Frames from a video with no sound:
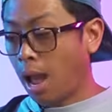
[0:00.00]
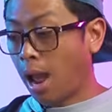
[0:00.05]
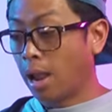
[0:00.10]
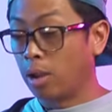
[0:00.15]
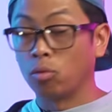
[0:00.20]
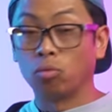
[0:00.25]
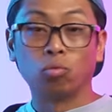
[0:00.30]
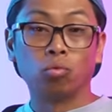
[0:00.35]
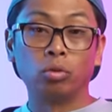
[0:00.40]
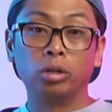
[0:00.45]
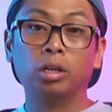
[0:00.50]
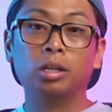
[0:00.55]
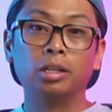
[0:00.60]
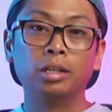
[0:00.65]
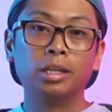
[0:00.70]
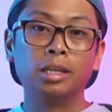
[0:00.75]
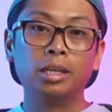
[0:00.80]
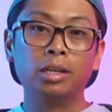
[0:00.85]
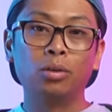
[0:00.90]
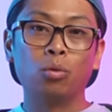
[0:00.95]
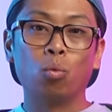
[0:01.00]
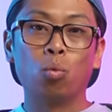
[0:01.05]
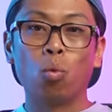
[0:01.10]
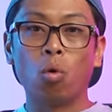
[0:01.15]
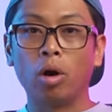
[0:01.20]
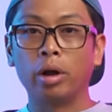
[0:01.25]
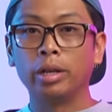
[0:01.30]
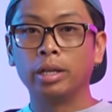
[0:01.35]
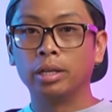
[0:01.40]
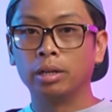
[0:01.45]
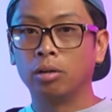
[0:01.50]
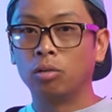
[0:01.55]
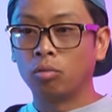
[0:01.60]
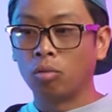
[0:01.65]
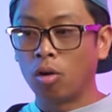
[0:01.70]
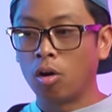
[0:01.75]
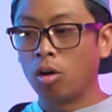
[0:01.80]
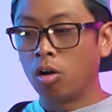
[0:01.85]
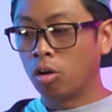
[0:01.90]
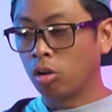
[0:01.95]
I really wanted a
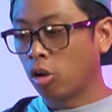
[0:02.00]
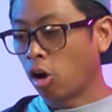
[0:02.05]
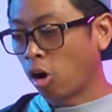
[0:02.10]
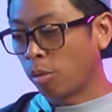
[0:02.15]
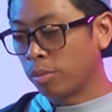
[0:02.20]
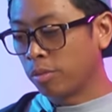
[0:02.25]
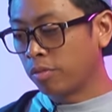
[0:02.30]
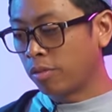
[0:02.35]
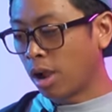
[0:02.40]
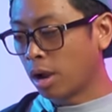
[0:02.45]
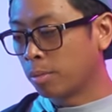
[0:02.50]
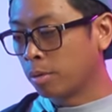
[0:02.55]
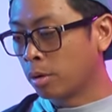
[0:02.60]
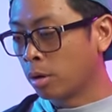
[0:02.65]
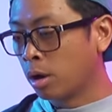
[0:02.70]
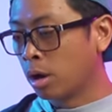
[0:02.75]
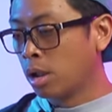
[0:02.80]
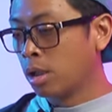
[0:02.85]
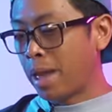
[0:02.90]
raw carbon fiber